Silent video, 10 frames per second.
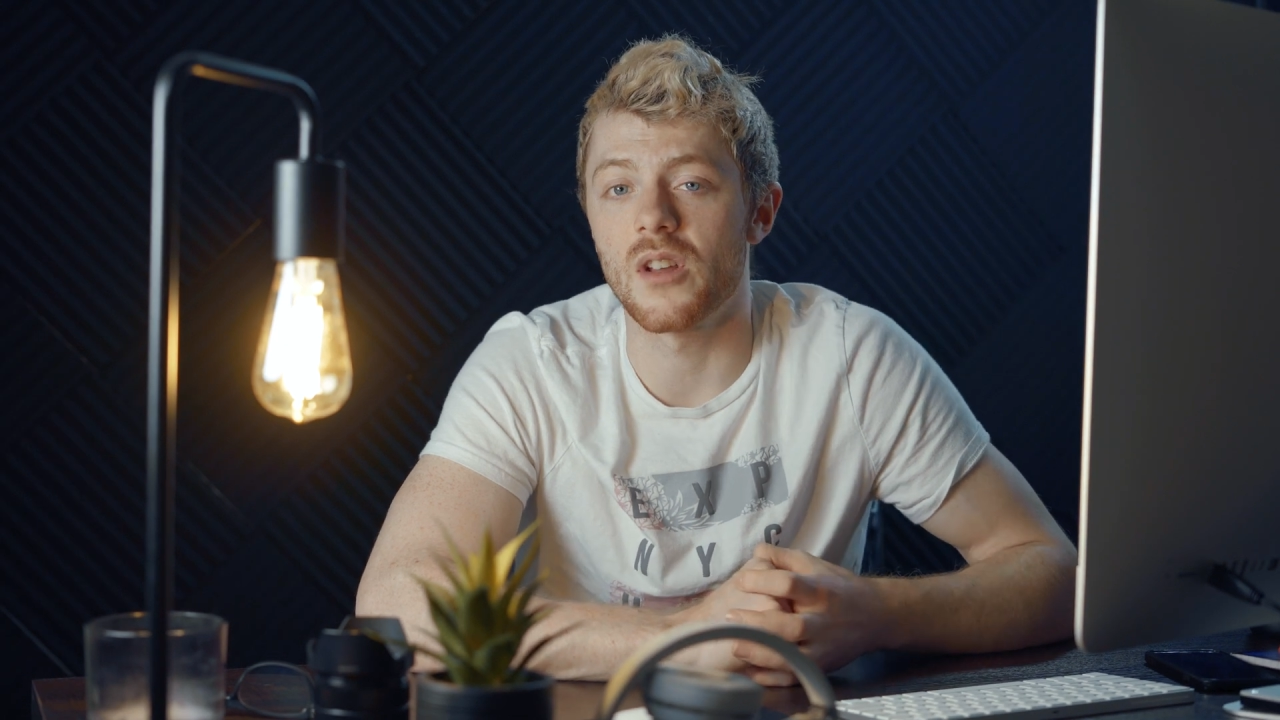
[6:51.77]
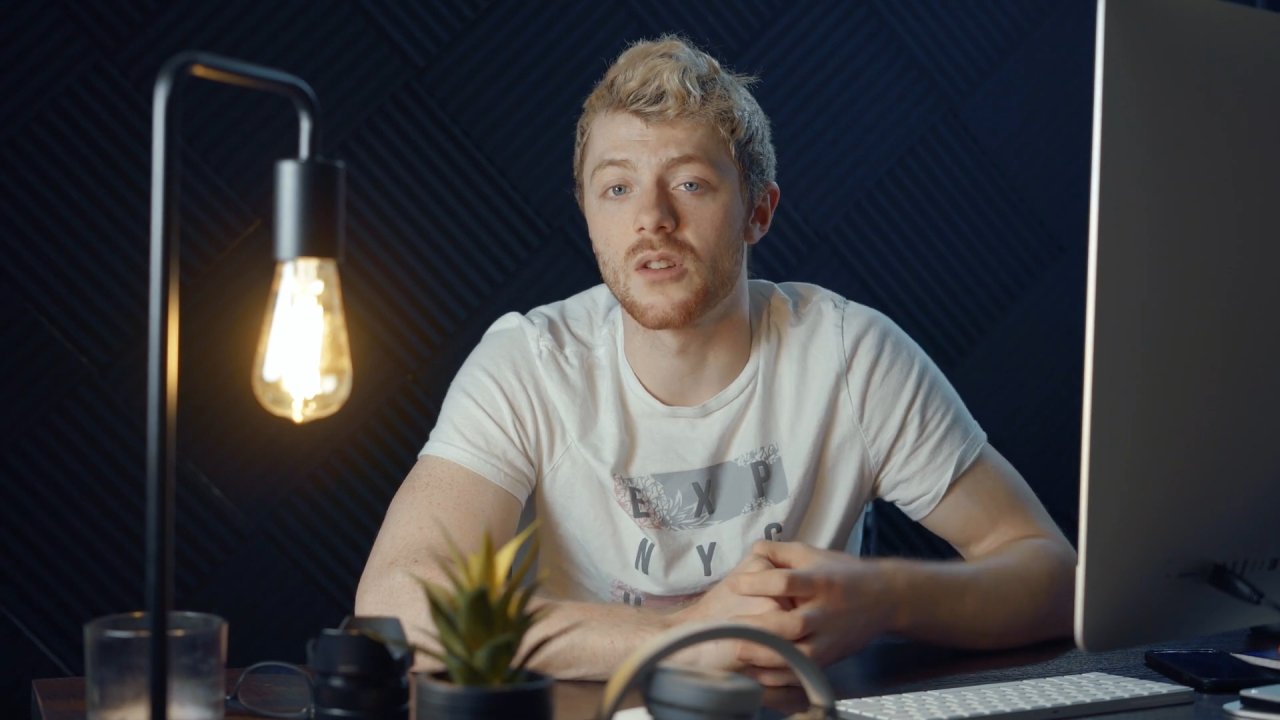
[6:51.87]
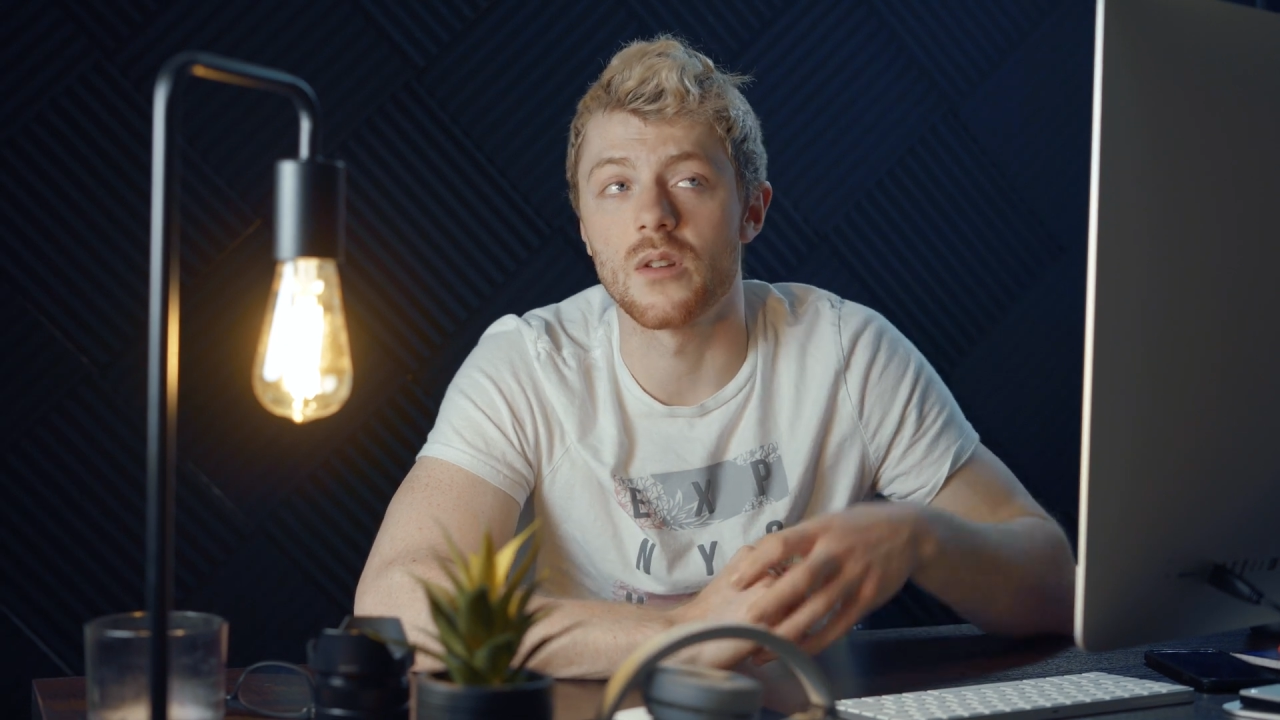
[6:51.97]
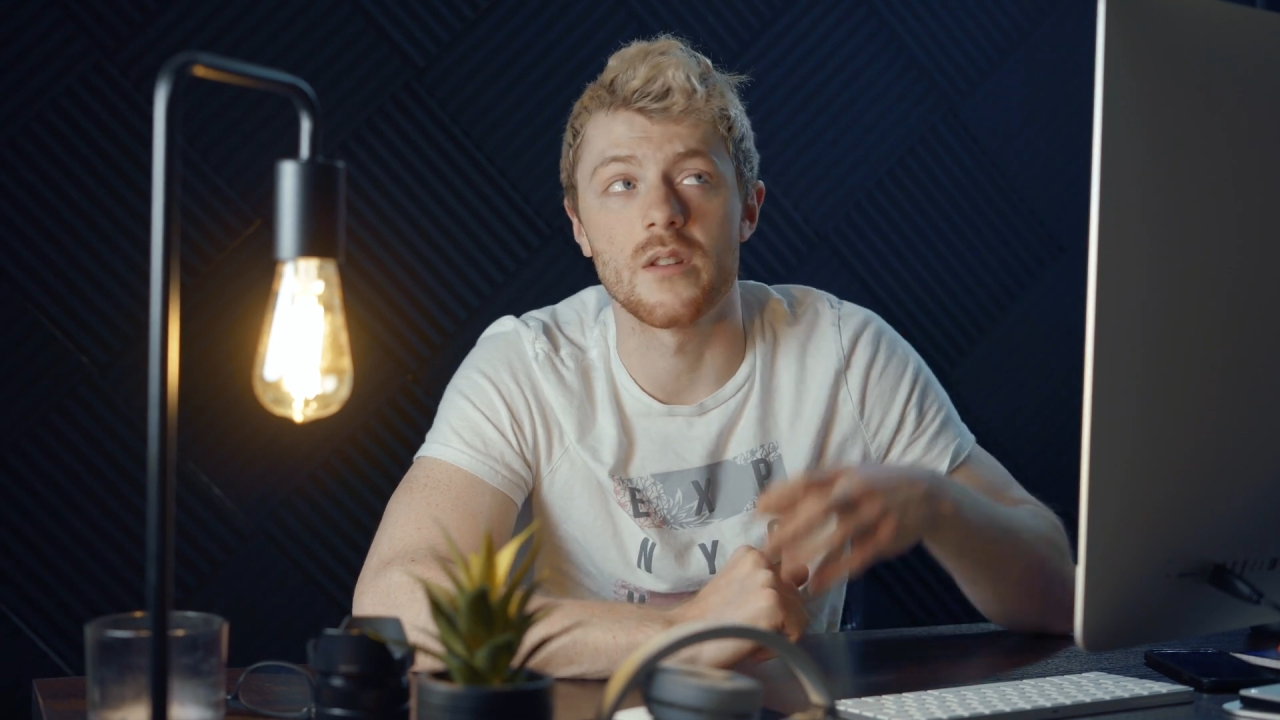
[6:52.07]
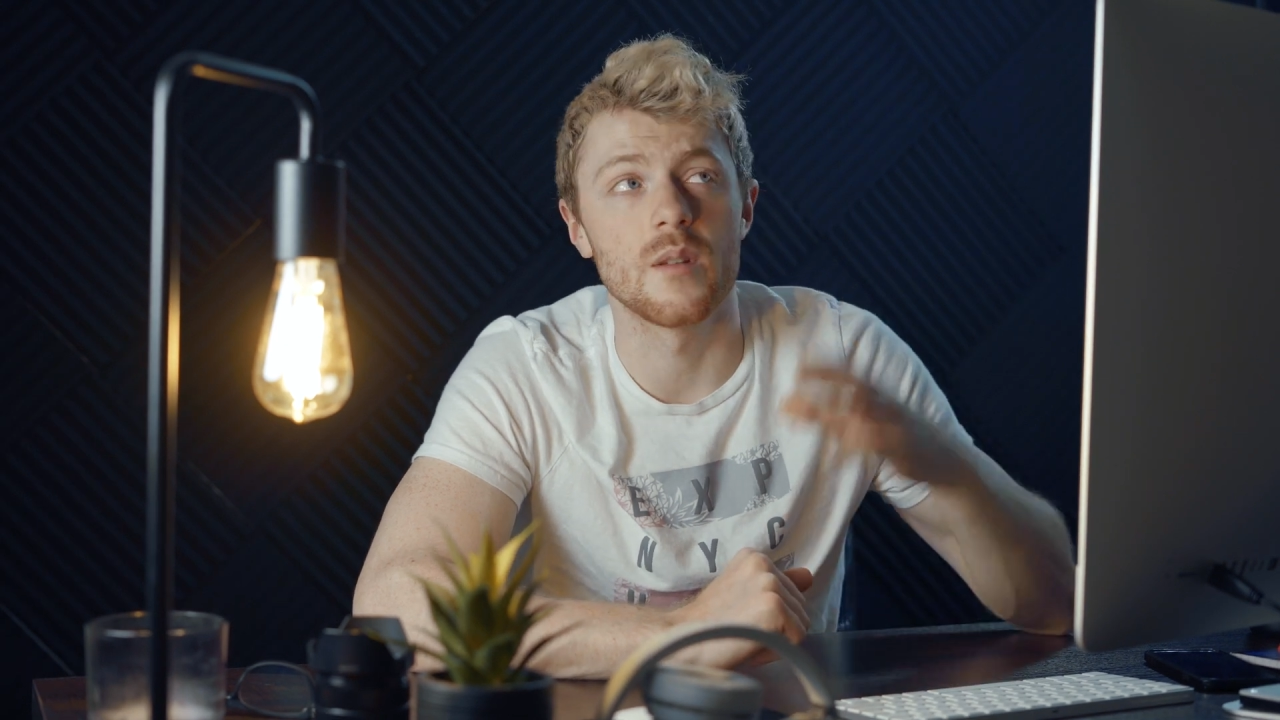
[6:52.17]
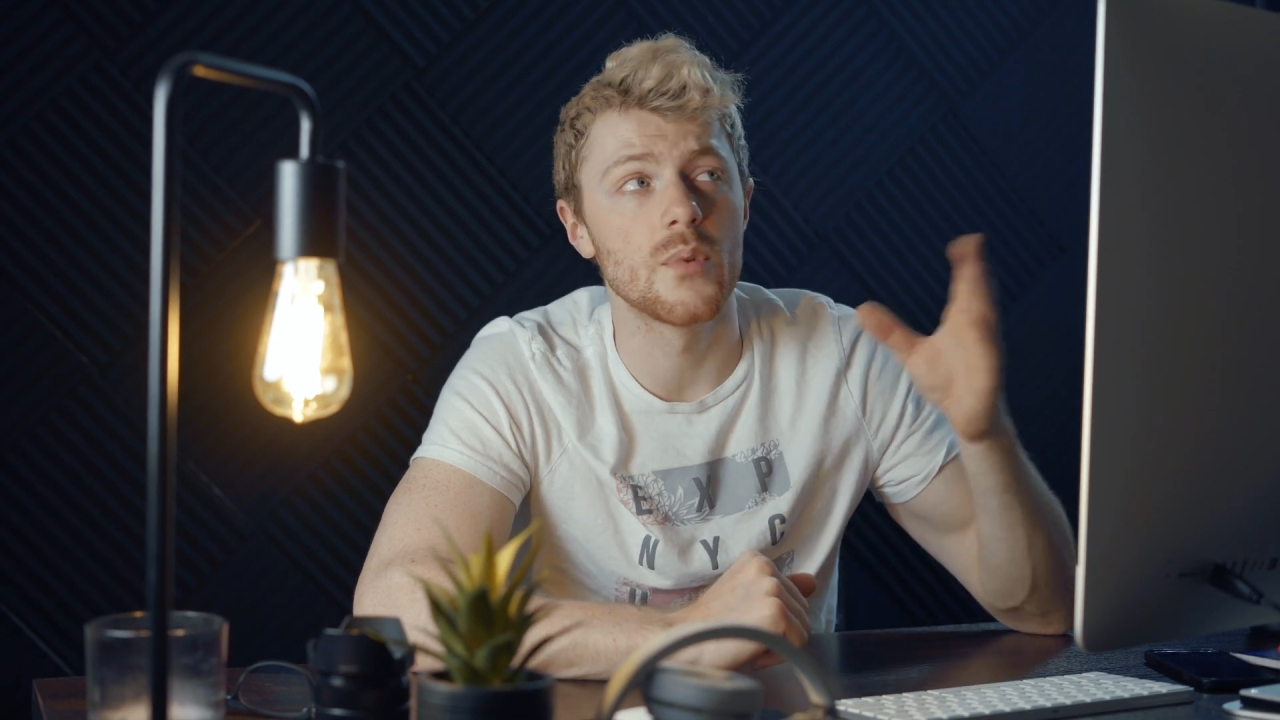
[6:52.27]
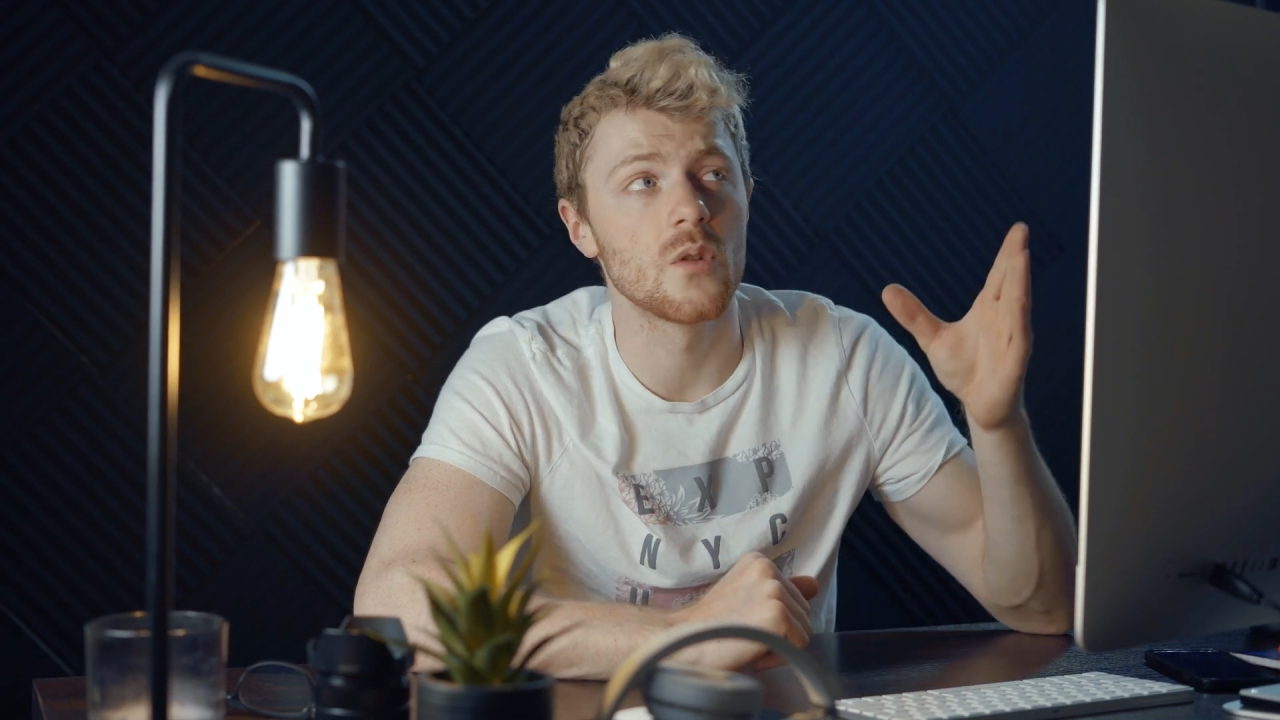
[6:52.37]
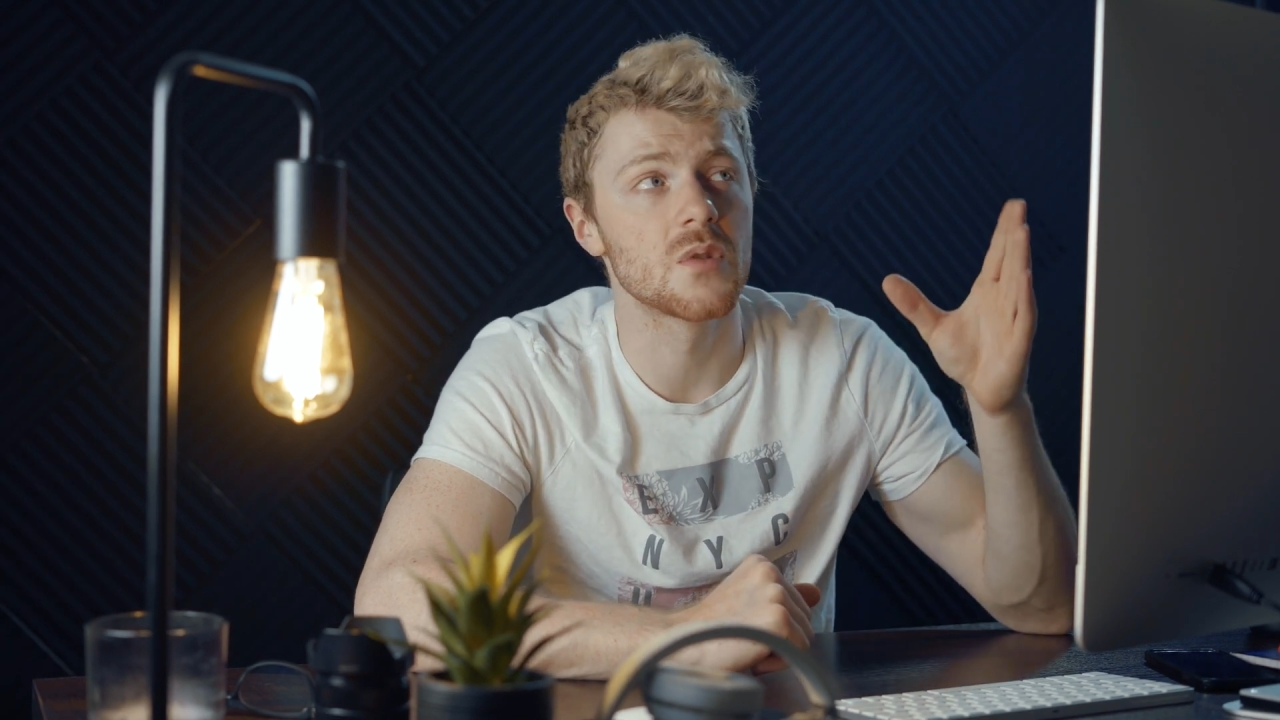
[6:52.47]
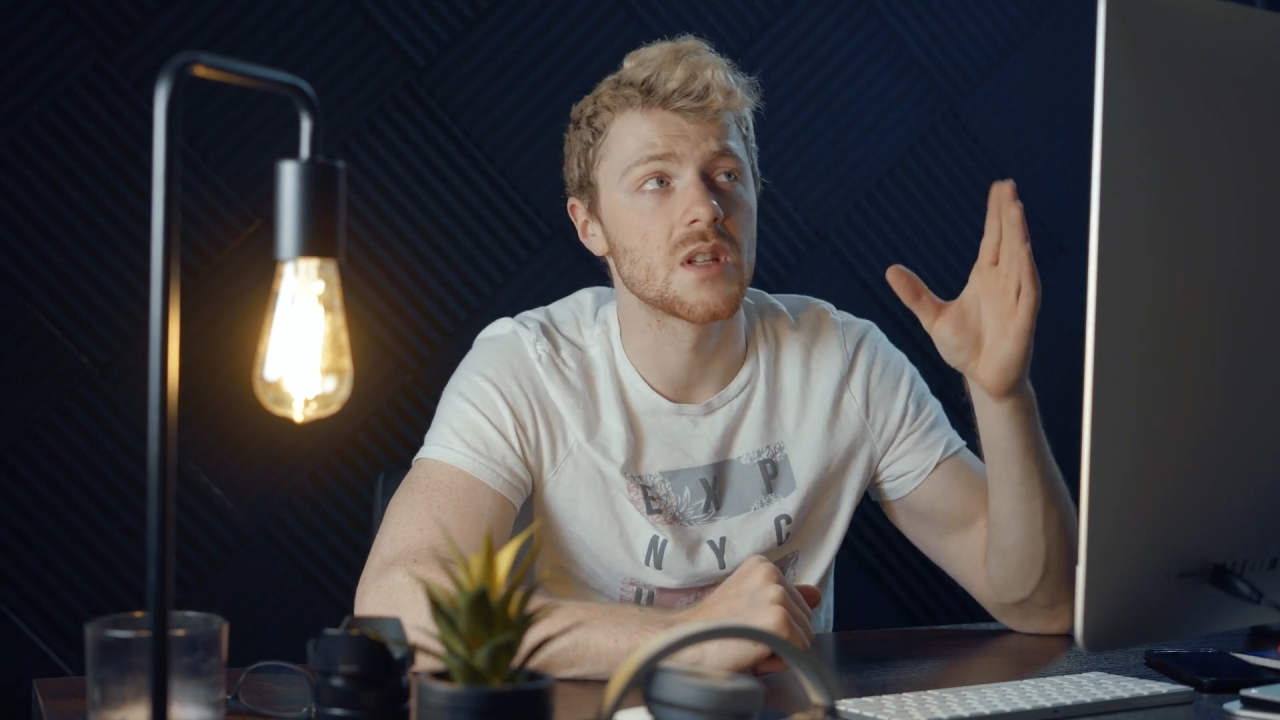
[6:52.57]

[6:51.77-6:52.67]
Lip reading: including the boom